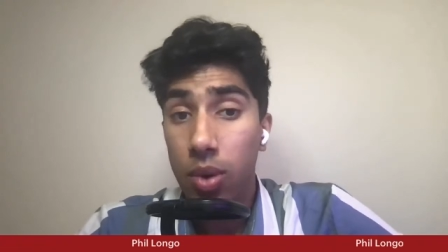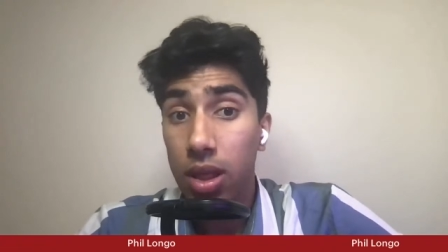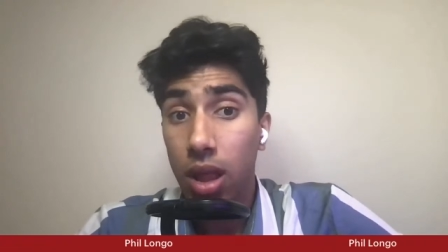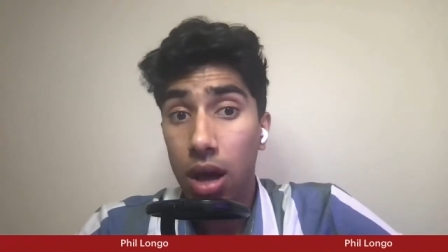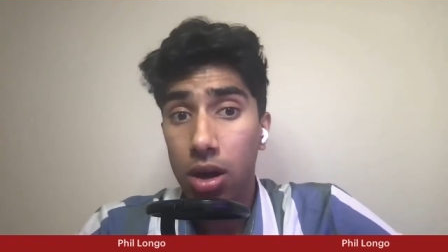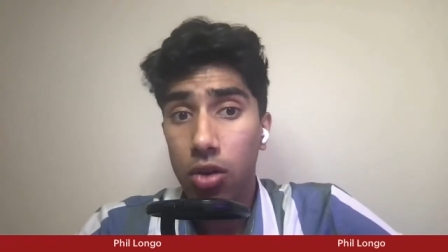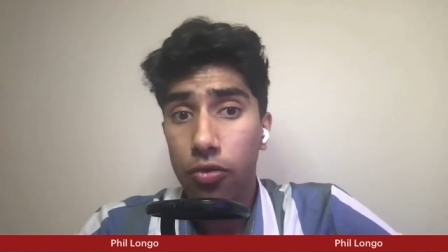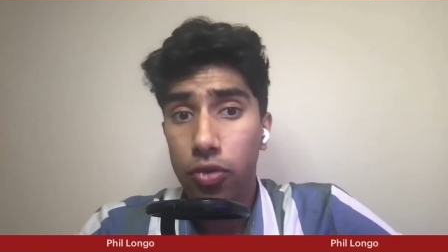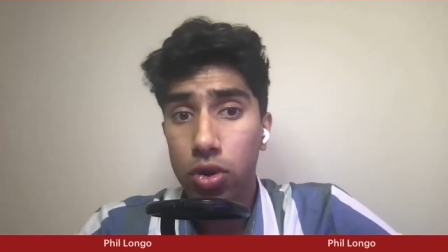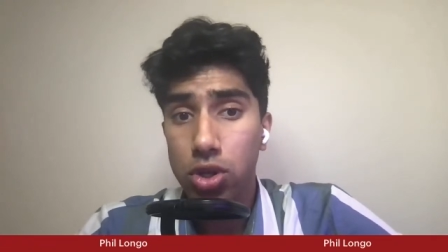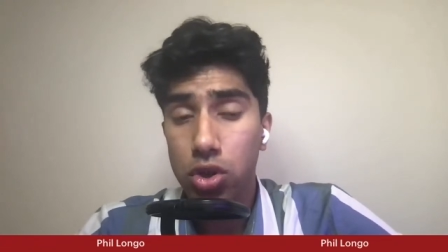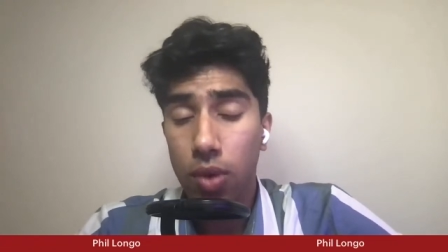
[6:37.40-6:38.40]
when Longo
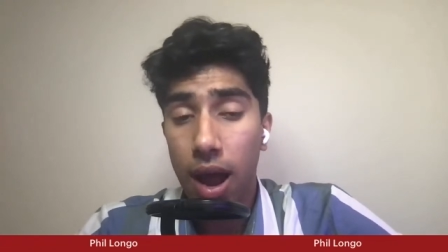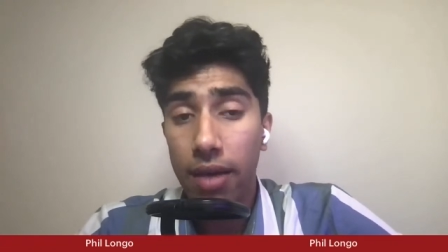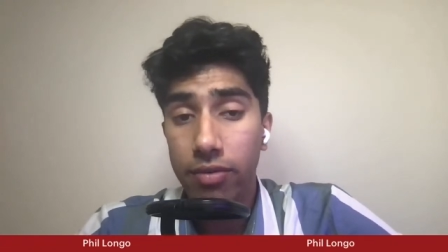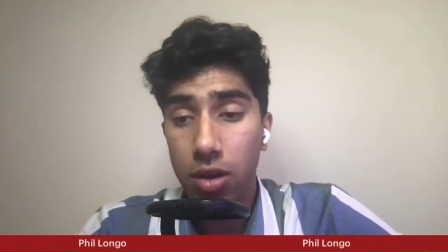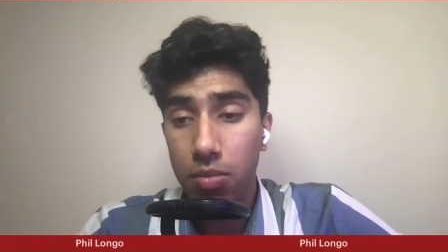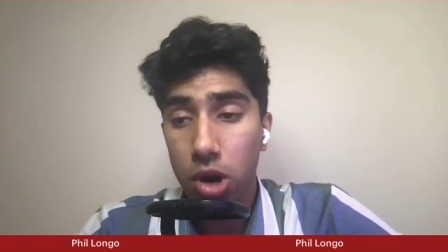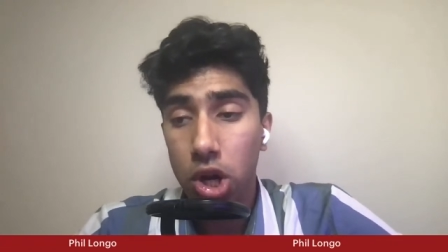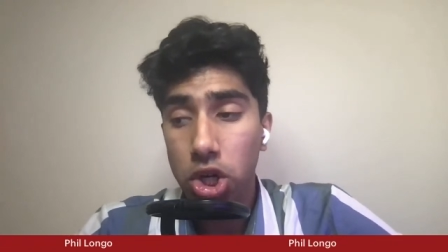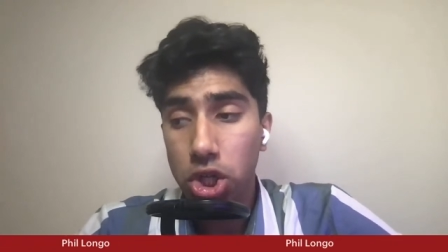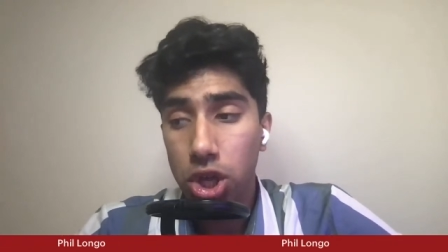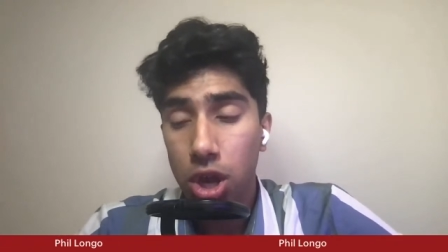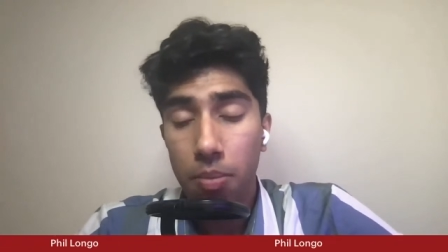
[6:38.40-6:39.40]
first arrived in
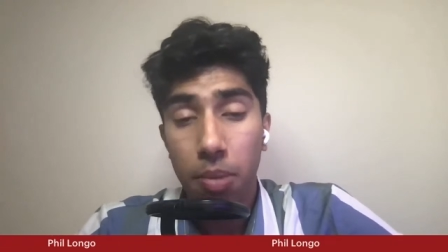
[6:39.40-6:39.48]
March,